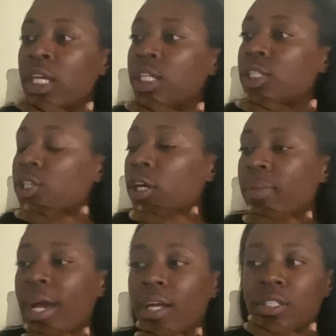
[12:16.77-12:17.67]
Chart
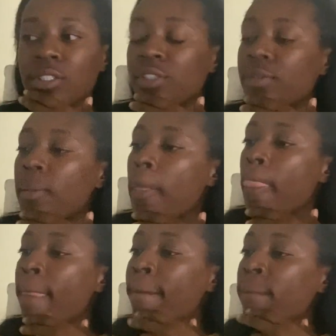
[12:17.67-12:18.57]
patterns.
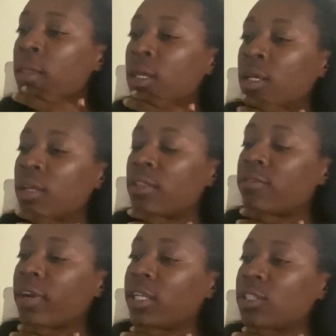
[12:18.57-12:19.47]
The
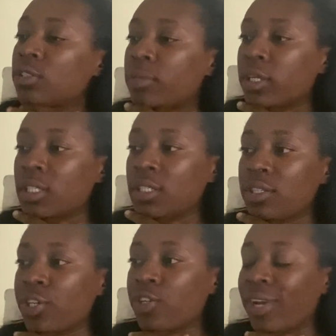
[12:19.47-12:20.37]
financial markets are
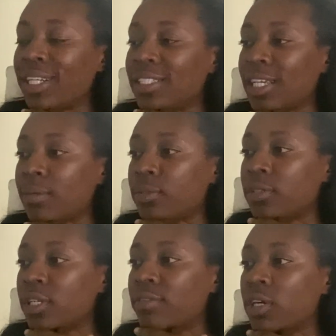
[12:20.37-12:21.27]
a great example
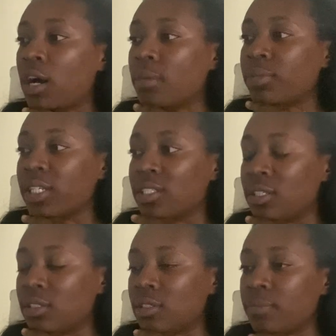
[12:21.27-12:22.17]
of a complex
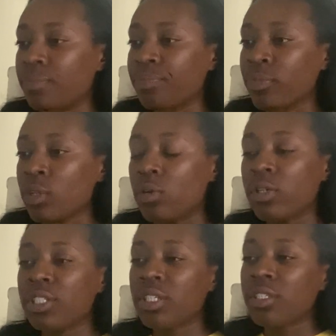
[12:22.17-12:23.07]
system, or a
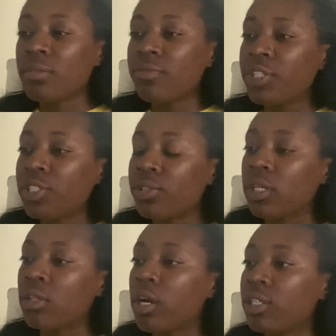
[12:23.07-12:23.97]
system featuring a
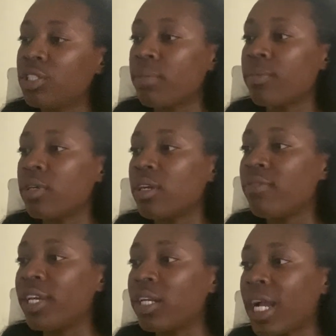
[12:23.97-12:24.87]
large number of
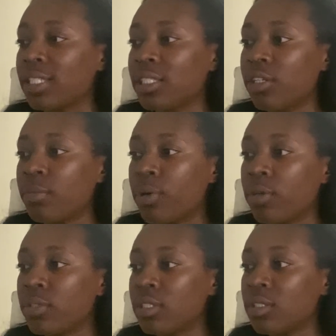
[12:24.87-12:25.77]
interacting
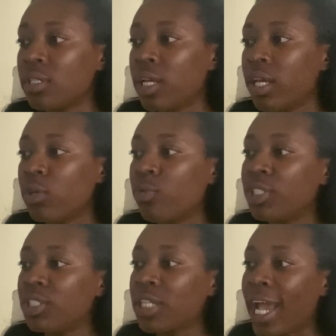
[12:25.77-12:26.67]
components
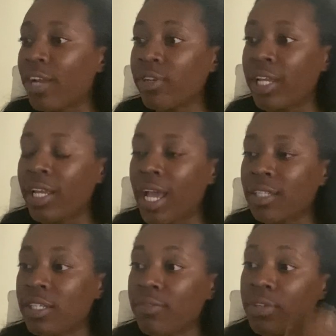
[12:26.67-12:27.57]
which aggregate
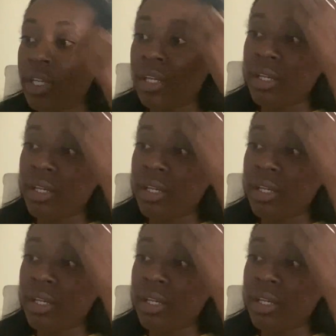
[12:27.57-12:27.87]
activity